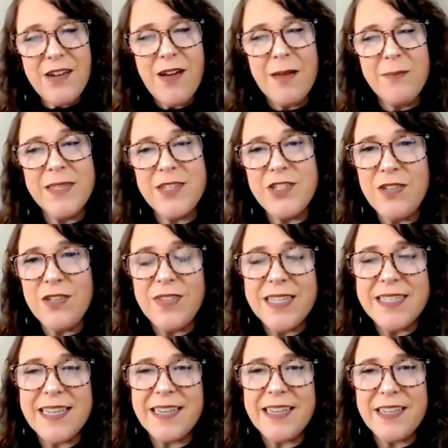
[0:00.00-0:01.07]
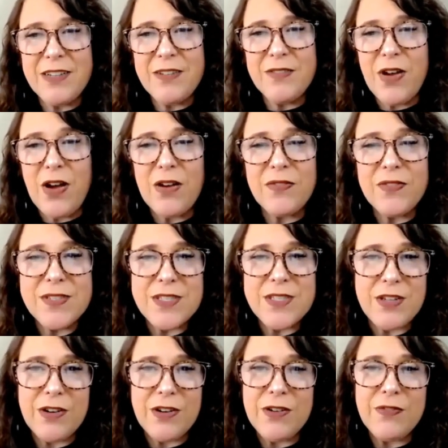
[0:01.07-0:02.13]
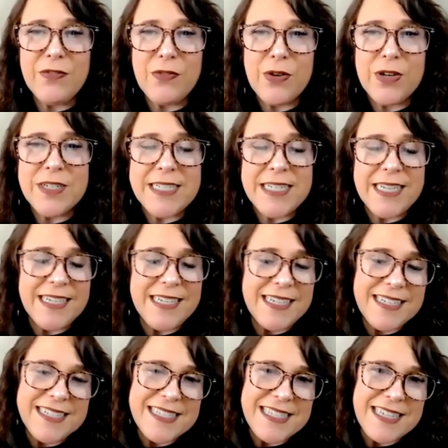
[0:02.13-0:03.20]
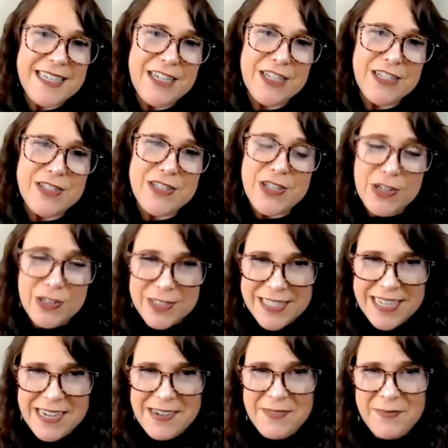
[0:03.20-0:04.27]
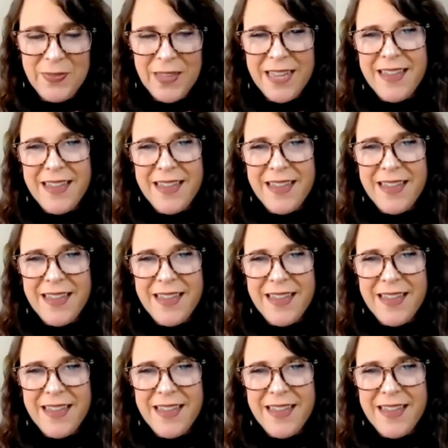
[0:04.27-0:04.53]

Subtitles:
I'm the Chief Executive Officer for DE&C Consulting.